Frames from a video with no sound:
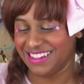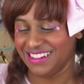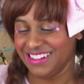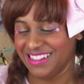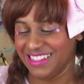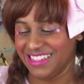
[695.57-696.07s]

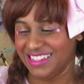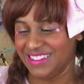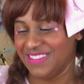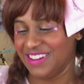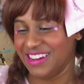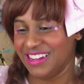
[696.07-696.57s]
Honestly, to
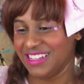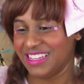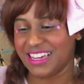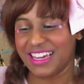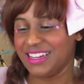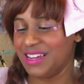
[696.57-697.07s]
be honest,
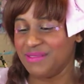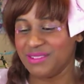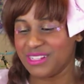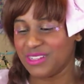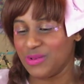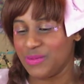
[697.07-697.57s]
like, I, I'm
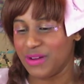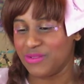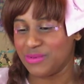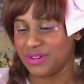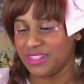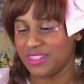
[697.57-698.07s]
just so bad
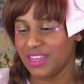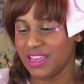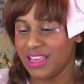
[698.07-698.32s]
with prints.